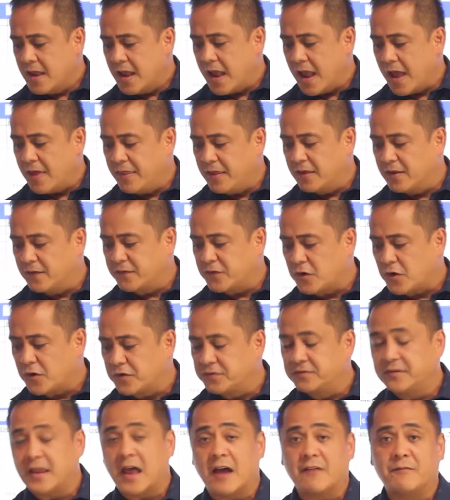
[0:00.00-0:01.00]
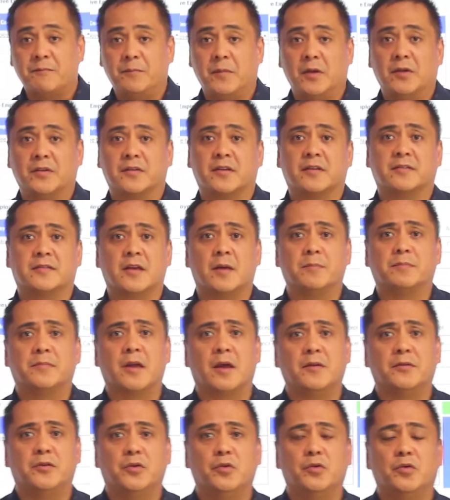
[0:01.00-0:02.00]
And then of course staff meals, because
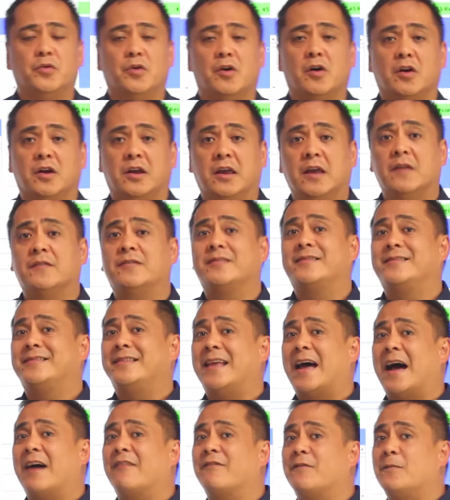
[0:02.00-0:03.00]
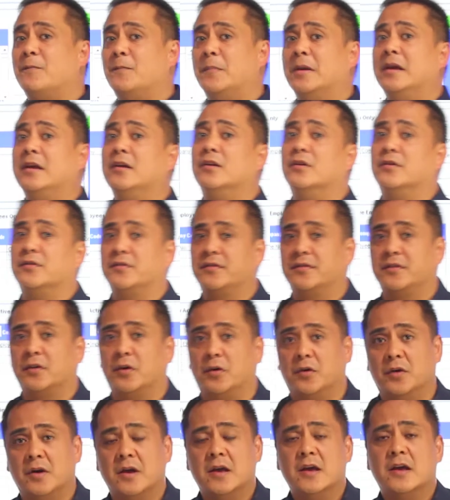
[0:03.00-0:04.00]
sometimes you give staff meals.
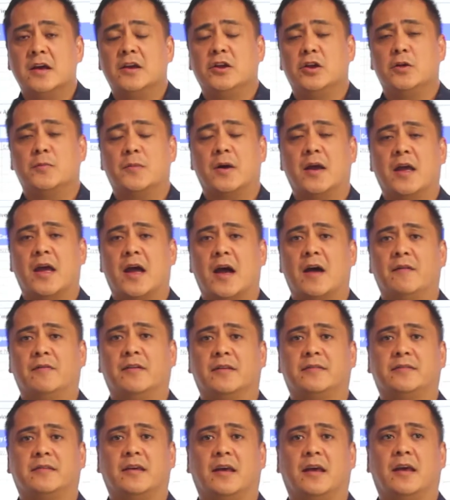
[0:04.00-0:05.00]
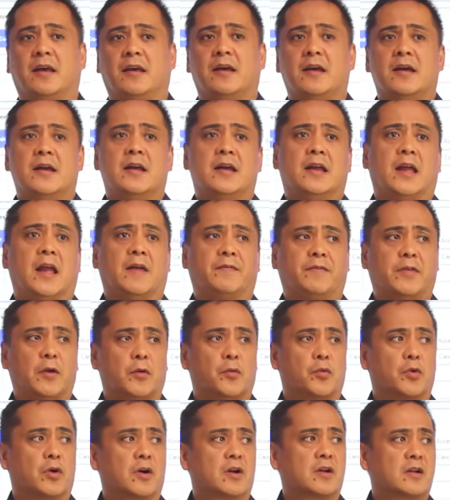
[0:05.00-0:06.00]
So you might have, let's say, if they
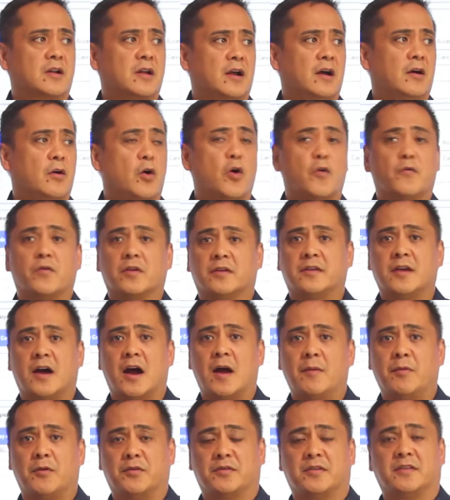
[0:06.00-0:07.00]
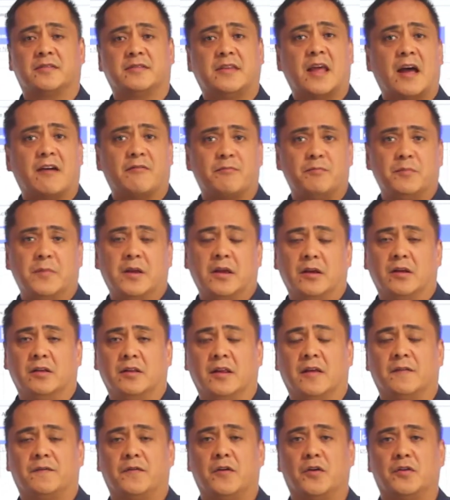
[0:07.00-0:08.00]
work overtime, there's a staff meal.
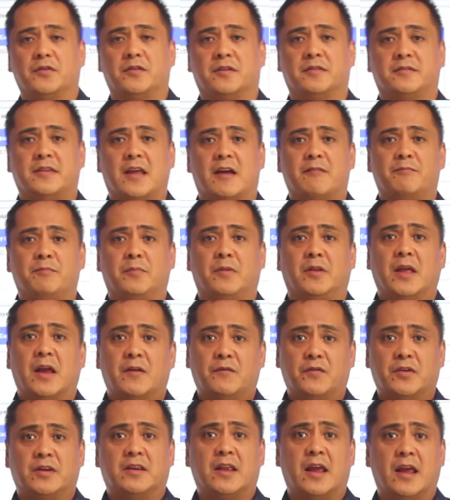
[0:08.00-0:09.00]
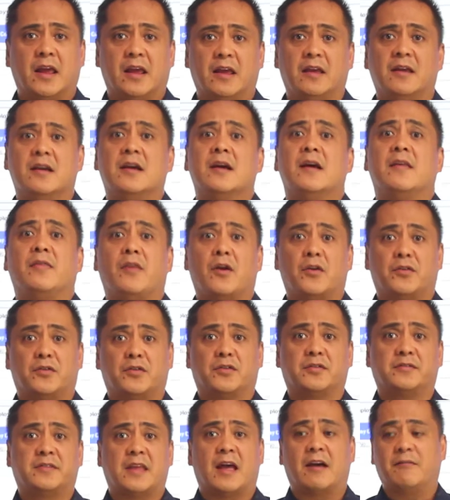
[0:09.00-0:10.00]
If there's a staff meal every day, there's
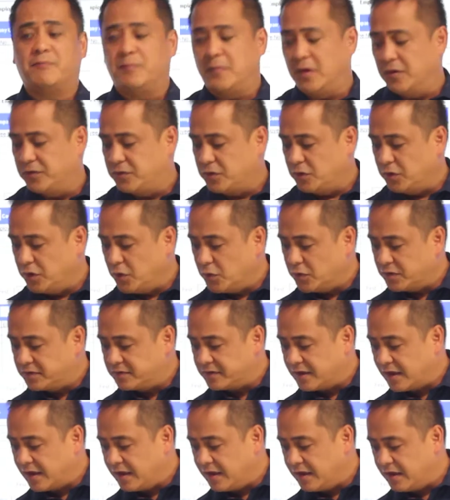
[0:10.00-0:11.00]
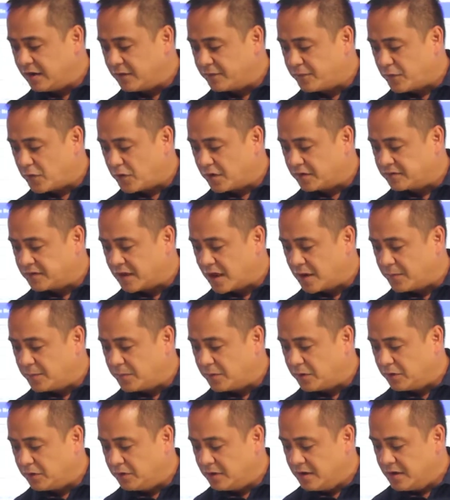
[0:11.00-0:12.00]
a staff meal. So you would say here, for
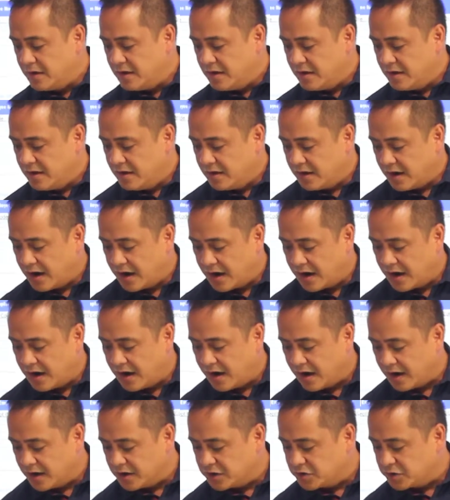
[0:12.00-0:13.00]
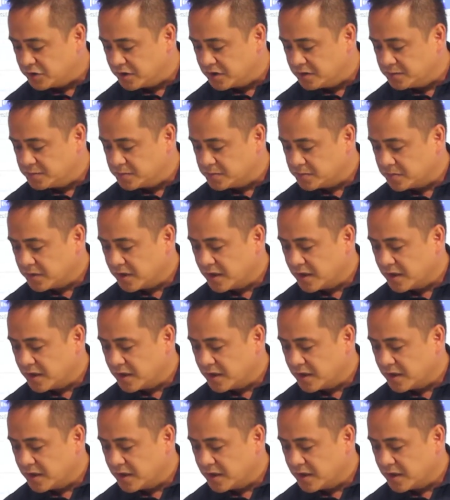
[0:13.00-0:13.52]
example, 100.